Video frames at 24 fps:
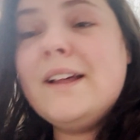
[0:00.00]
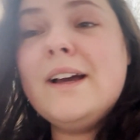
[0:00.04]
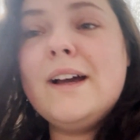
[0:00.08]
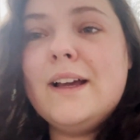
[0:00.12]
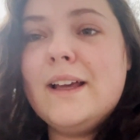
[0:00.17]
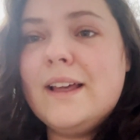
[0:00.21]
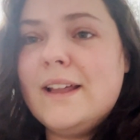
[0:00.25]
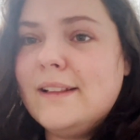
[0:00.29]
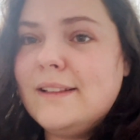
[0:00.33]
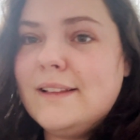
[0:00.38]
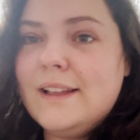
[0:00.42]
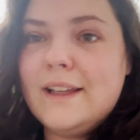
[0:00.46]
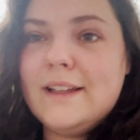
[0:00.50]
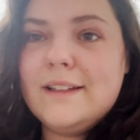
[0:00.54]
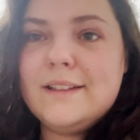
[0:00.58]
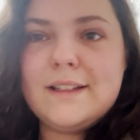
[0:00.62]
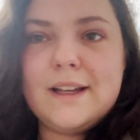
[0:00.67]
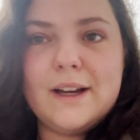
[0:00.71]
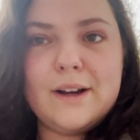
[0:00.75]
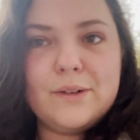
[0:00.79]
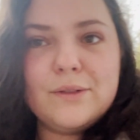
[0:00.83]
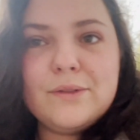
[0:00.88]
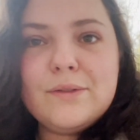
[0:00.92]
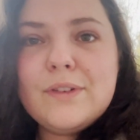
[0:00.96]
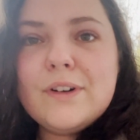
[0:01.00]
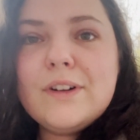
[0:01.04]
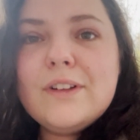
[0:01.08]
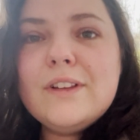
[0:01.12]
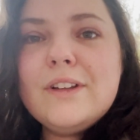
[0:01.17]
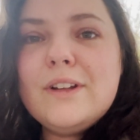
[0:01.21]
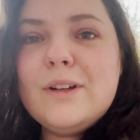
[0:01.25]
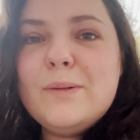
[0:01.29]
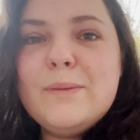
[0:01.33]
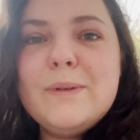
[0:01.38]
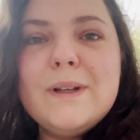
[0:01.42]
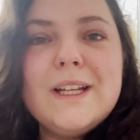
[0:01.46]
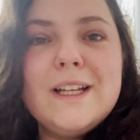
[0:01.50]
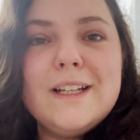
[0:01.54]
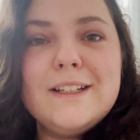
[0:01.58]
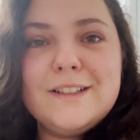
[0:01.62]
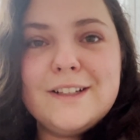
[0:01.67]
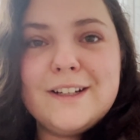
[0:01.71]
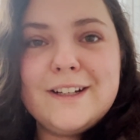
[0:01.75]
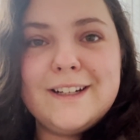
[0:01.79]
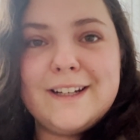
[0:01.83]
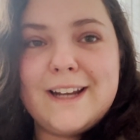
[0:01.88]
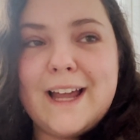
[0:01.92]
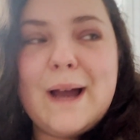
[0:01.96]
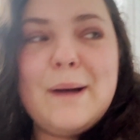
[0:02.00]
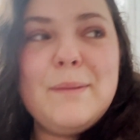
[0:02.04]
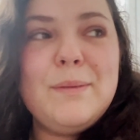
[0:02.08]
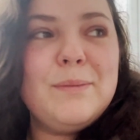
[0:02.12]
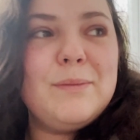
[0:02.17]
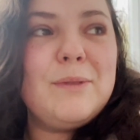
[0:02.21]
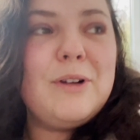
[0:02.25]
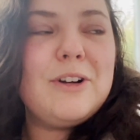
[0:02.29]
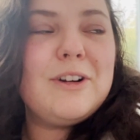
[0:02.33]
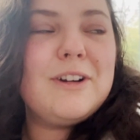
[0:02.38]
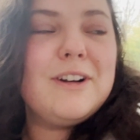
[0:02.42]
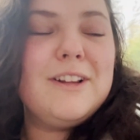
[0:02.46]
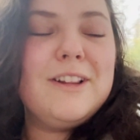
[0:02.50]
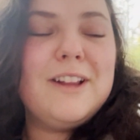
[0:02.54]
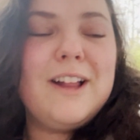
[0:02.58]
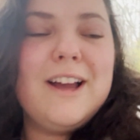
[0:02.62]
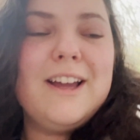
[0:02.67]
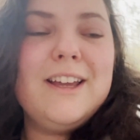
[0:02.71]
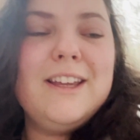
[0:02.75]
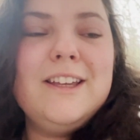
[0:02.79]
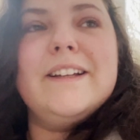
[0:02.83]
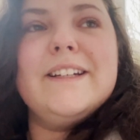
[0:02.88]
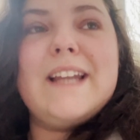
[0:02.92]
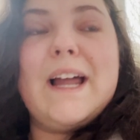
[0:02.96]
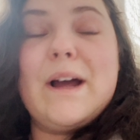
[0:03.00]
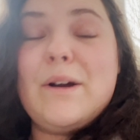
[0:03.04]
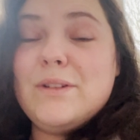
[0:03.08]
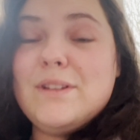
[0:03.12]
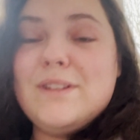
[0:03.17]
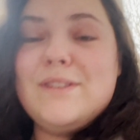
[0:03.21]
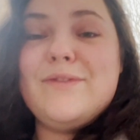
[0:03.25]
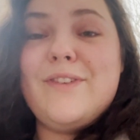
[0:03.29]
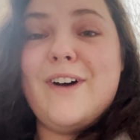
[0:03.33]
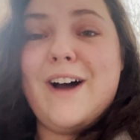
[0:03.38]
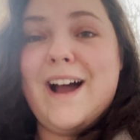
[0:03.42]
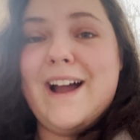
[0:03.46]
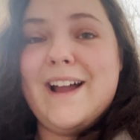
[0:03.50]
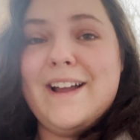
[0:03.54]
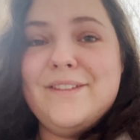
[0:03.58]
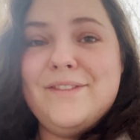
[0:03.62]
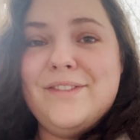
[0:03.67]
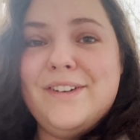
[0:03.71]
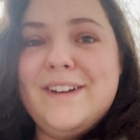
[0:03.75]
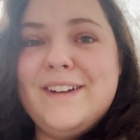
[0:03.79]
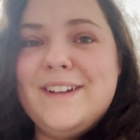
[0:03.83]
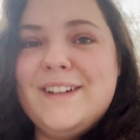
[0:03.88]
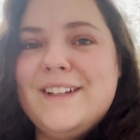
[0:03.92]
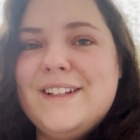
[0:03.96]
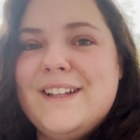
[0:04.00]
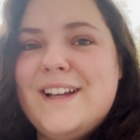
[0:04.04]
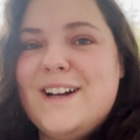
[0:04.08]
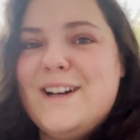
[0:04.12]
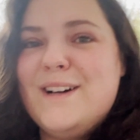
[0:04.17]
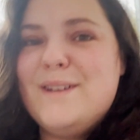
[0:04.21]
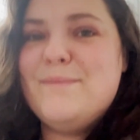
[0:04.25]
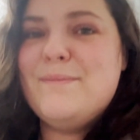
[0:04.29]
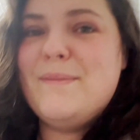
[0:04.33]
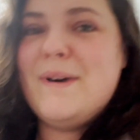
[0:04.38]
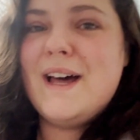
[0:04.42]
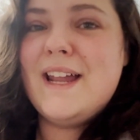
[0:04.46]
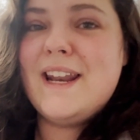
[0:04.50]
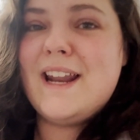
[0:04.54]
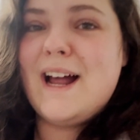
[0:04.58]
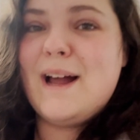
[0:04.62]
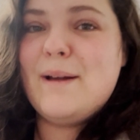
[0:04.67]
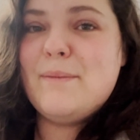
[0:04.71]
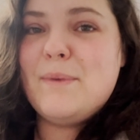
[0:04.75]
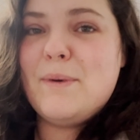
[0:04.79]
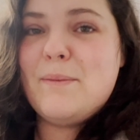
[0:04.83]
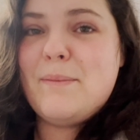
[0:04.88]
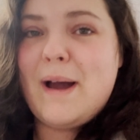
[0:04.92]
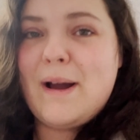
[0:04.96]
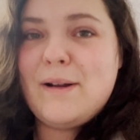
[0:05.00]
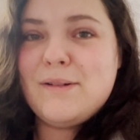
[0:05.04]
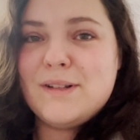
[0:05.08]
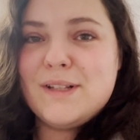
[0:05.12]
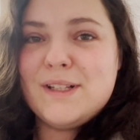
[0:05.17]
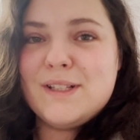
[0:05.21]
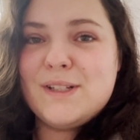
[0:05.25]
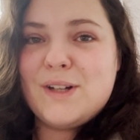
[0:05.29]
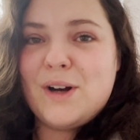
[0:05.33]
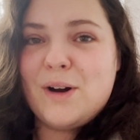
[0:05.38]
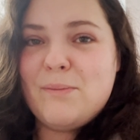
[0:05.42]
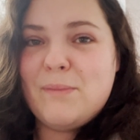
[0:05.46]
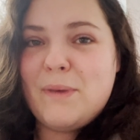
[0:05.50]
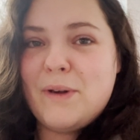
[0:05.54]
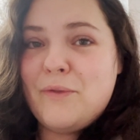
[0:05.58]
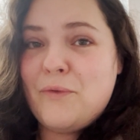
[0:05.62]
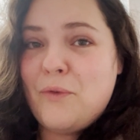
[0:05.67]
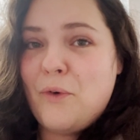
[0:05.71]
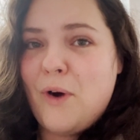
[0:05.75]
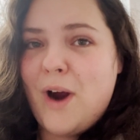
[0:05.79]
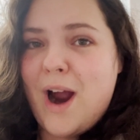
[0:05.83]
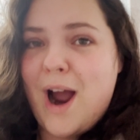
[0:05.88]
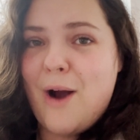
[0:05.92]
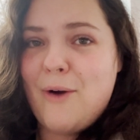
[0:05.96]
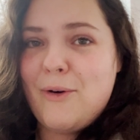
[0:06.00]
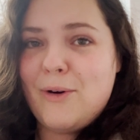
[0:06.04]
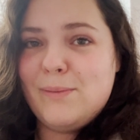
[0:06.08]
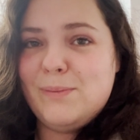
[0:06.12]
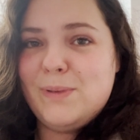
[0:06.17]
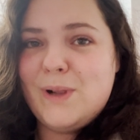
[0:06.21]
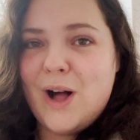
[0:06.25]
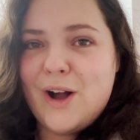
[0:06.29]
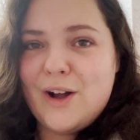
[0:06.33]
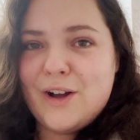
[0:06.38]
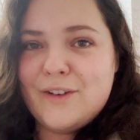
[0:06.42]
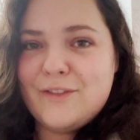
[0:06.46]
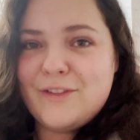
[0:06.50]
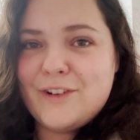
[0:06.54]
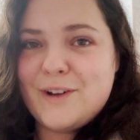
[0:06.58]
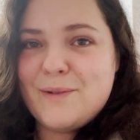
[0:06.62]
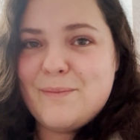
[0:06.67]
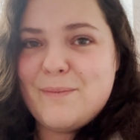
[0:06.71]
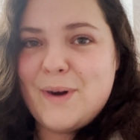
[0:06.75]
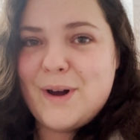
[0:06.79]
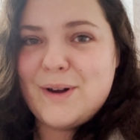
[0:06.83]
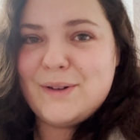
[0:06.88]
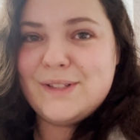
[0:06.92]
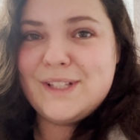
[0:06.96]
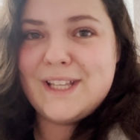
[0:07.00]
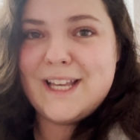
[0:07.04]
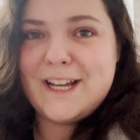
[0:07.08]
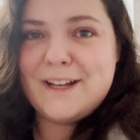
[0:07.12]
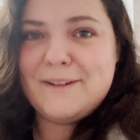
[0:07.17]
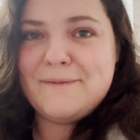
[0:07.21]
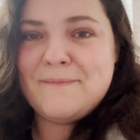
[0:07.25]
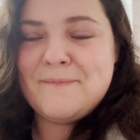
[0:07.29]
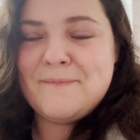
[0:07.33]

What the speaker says: I laid down for a little bit and took a nap, I'm not gonna lie. Now it's 5 and I'm about to start my 4-hour block of composing.